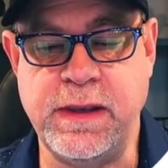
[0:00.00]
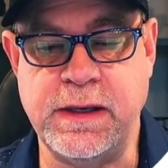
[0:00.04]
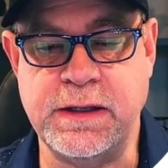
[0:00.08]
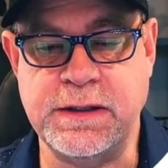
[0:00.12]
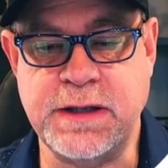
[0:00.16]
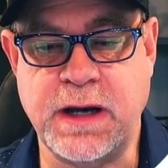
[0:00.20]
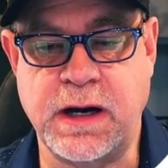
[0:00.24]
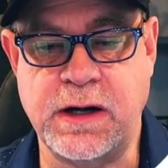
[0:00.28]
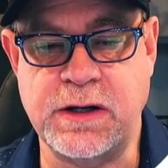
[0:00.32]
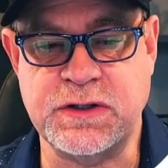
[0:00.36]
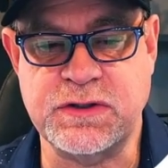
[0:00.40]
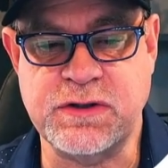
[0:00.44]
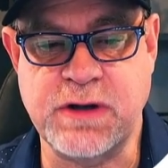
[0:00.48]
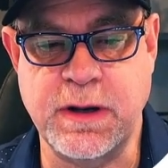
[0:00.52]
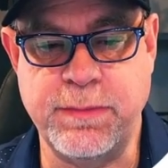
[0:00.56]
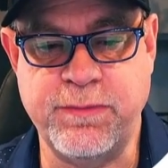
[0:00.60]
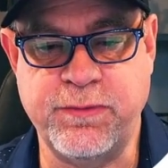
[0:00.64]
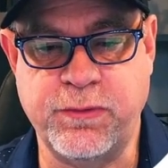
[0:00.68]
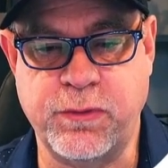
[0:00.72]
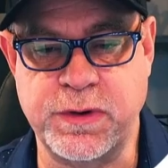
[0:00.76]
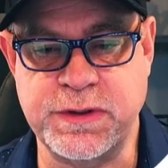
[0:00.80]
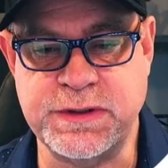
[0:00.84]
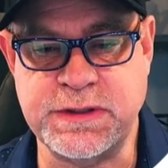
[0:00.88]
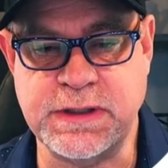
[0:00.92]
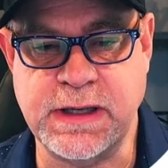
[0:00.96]
entire script
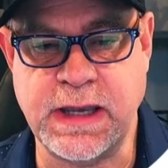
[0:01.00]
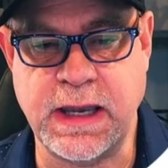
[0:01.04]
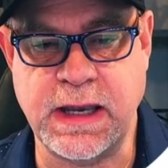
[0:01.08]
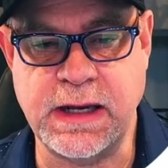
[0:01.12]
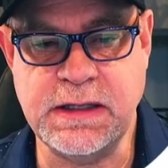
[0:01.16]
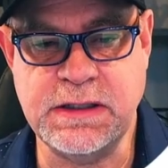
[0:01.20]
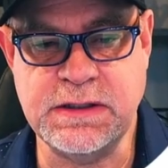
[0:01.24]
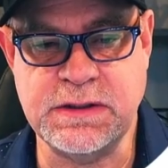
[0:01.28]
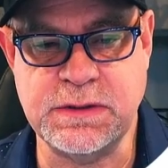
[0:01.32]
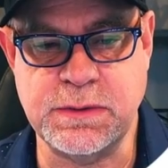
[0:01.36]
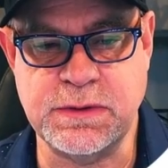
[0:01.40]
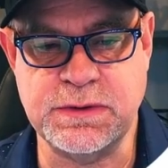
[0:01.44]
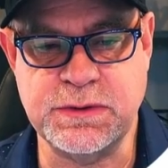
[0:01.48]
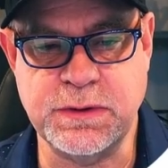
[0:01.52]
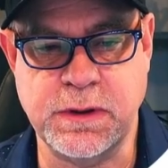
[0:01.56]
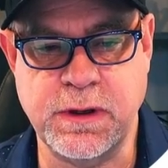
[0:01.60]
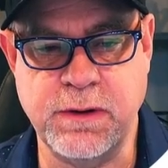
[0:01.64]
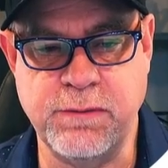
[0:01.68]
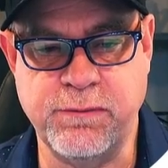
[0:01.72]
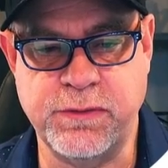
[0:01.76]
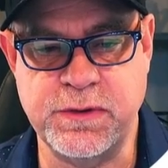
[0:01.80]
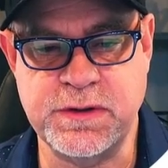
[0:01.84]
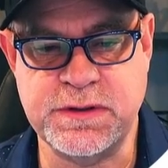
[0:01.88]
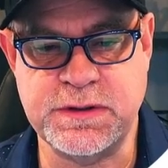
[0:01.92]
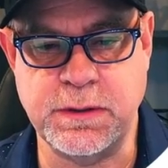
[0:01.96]
for us again because it was
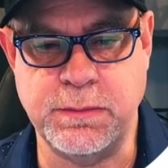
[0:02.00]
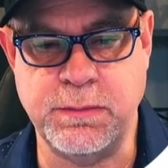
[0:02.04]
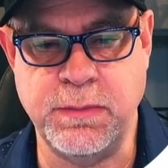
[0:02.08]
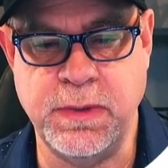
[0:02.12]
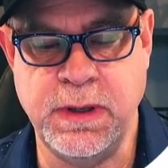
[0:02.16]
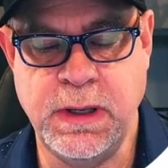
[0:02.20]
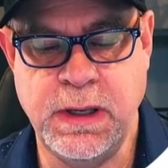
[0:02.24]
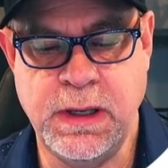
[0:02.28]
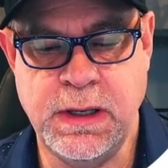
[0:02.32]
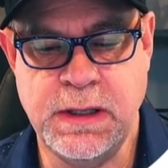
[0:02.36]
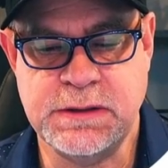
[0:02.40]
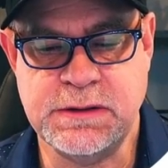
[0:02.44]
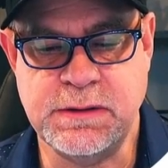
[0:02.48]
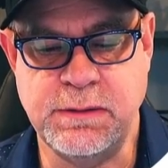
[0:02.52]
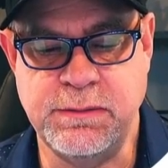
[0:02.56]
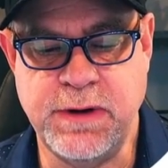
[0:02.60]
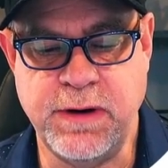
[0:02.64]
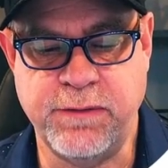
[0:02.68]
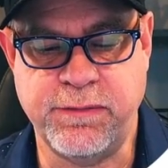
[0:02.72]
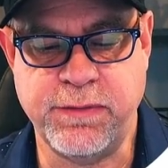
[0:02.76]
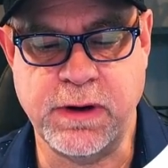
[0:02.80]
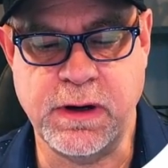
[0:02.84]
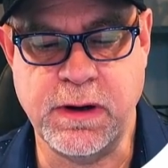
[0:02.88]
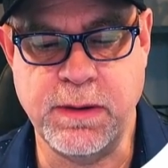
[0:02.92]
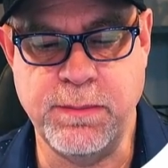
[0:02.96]
looking for some
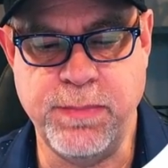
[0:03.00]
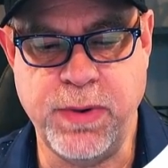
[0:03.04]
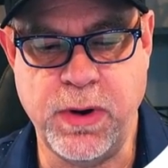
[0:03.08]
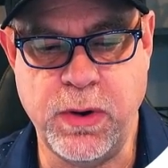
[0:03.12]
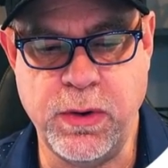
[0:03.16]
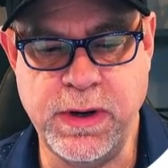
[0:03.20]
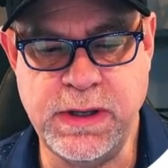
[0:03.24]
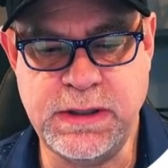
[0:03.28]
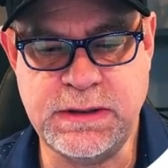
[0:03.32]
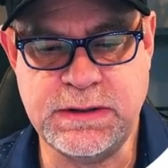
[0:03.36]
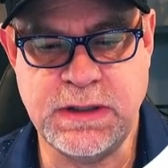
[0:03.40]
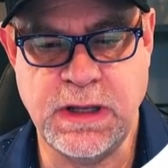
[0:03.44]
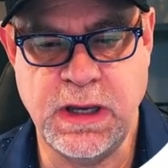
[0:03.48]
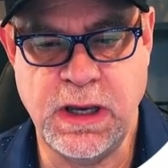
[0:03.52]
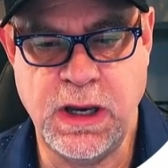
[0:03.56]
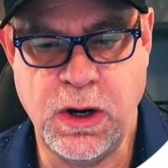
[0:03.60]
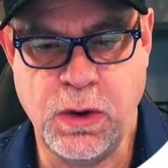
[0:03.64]
different components.